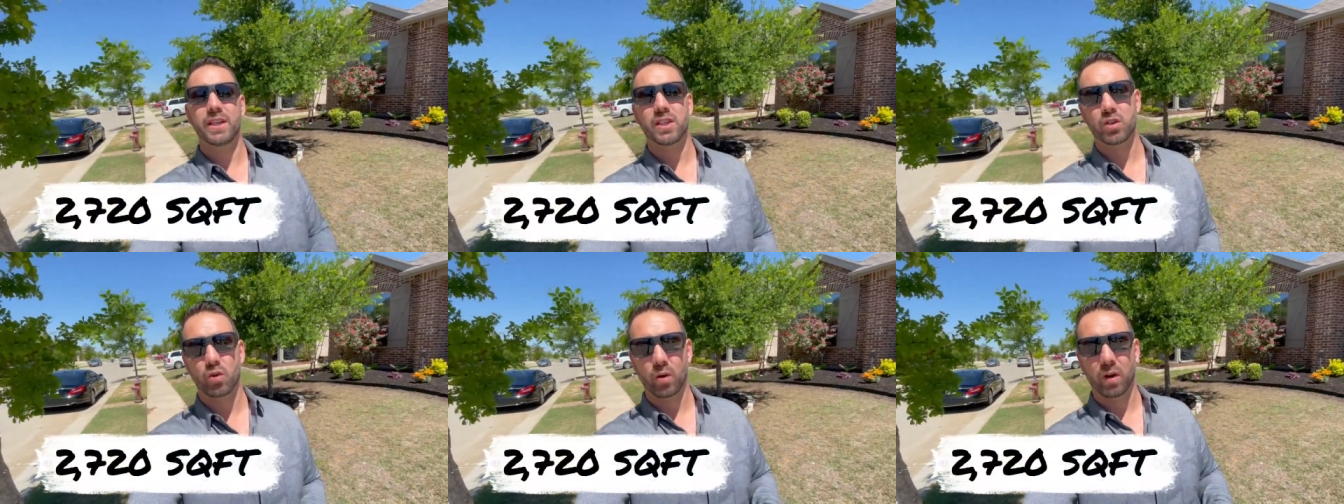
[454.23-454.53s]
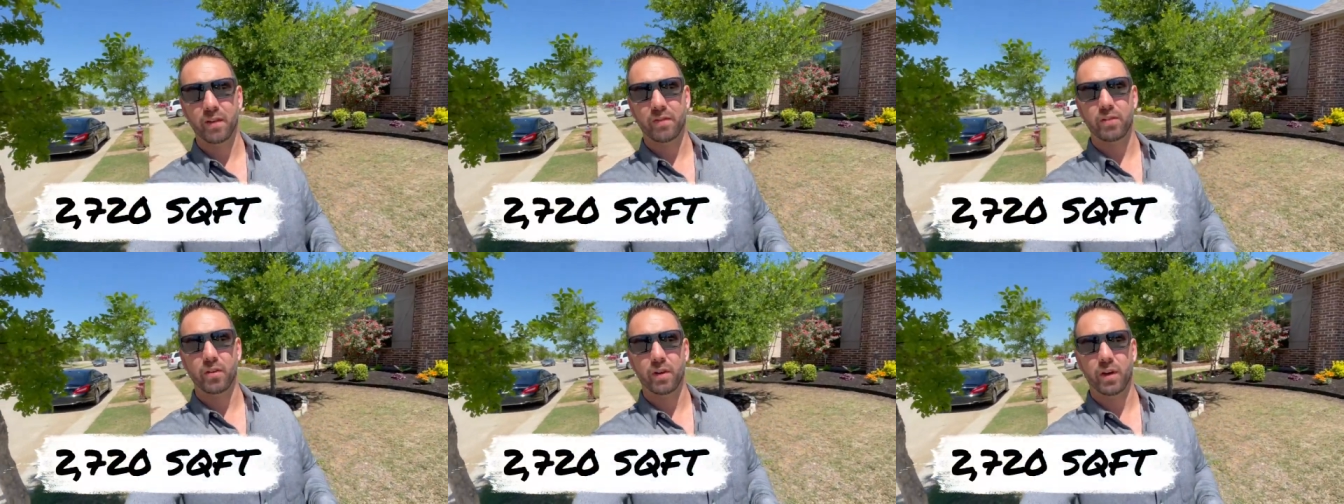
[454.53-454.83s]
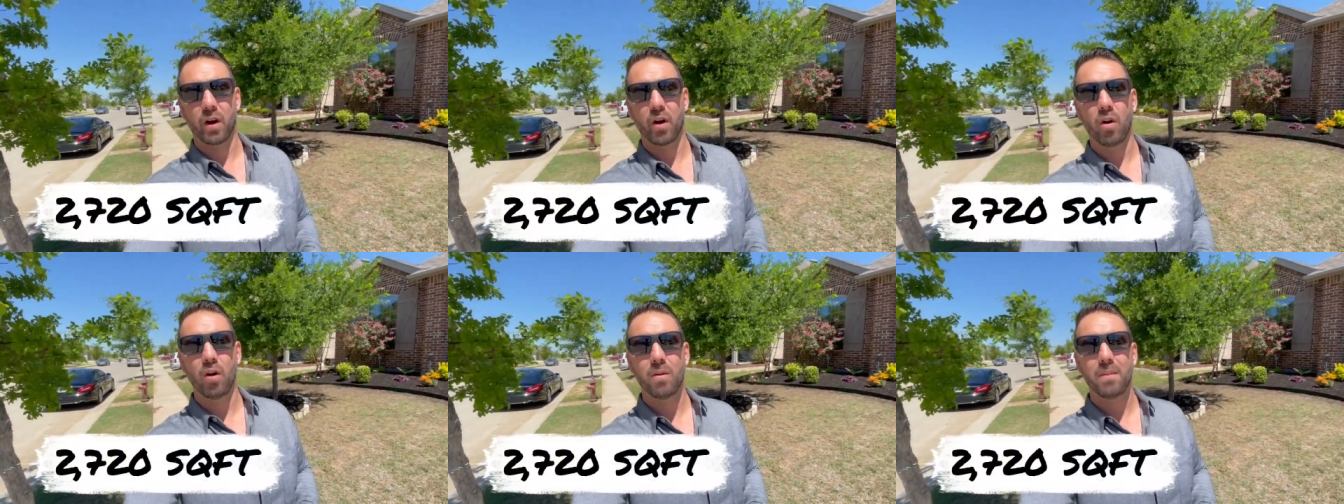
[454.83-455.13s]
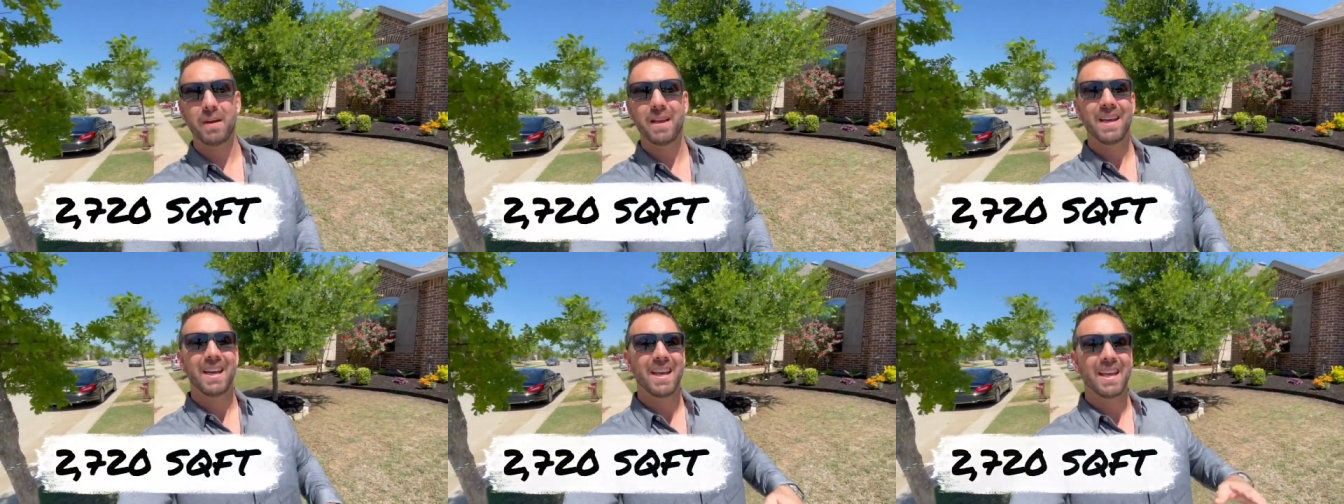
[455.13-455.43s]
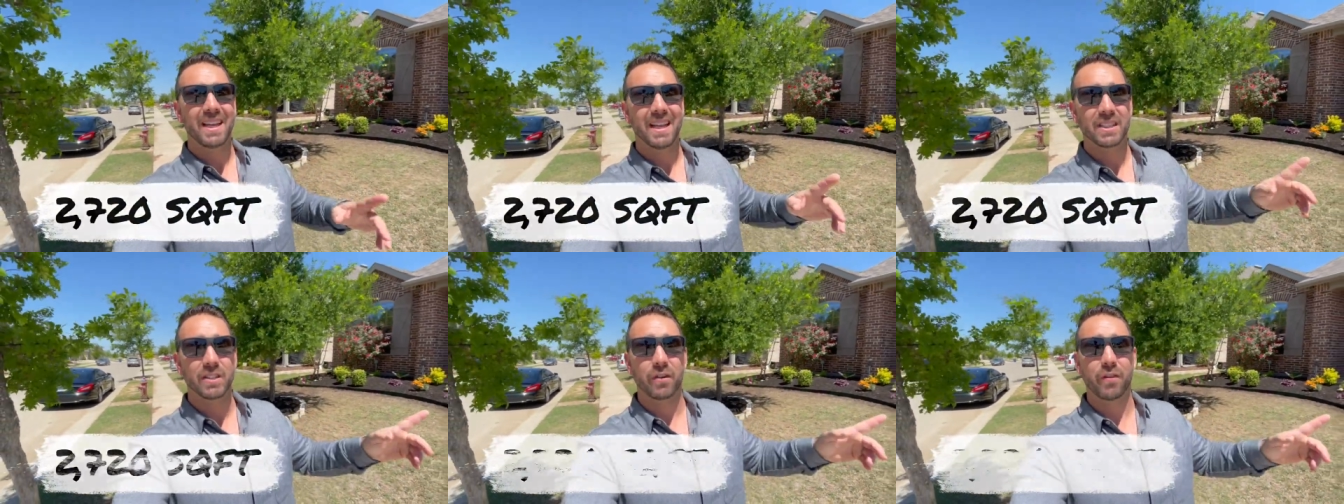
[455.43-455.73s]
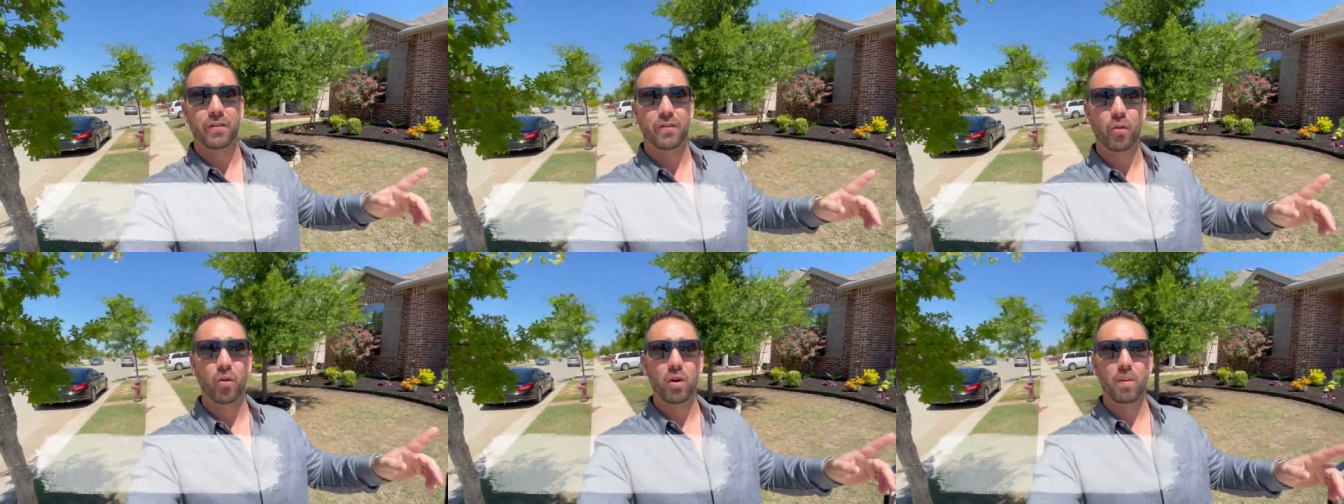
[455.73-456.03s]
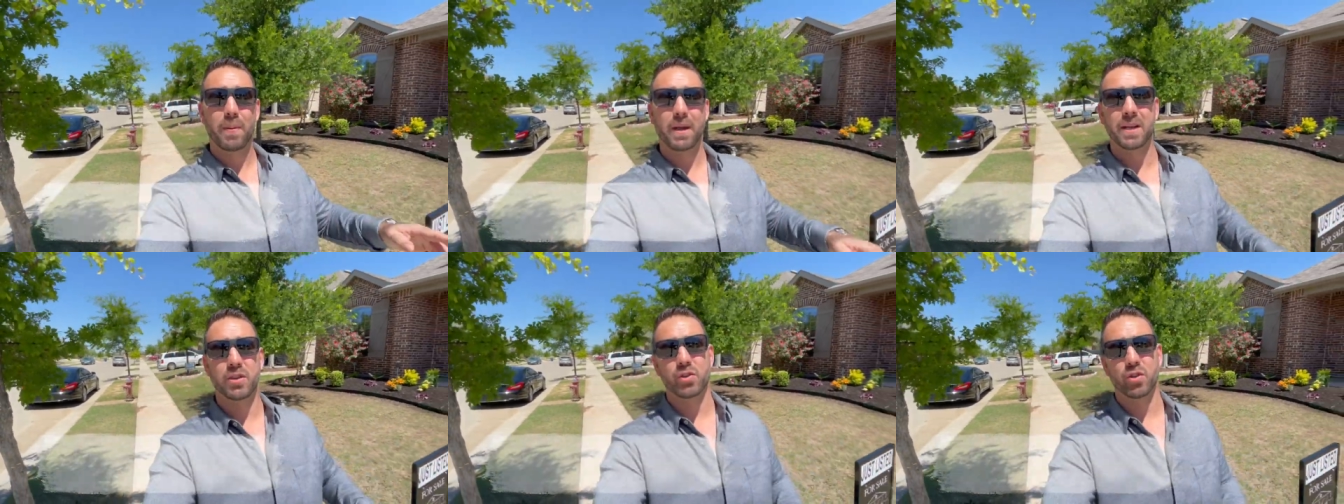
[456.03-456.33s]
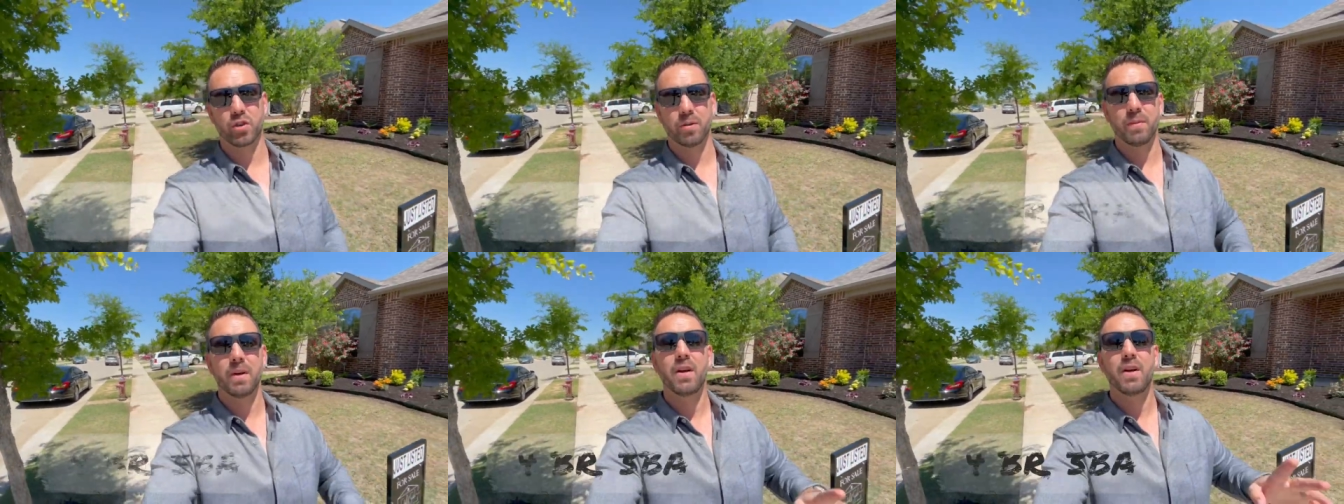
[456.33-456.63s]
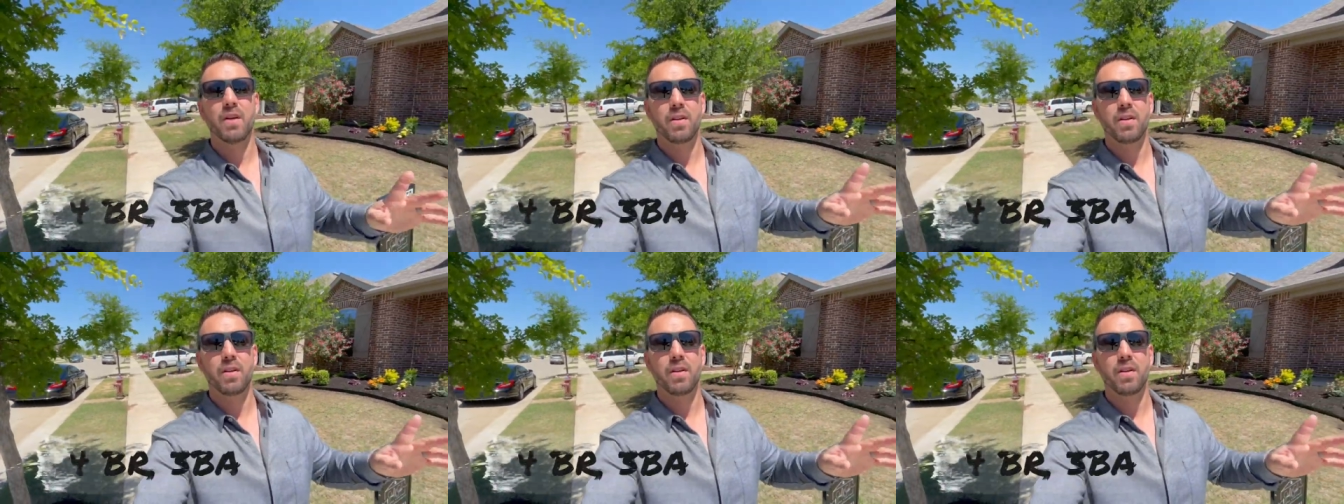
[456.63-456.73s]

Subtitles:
square foot home, and it's a 4-bedroom,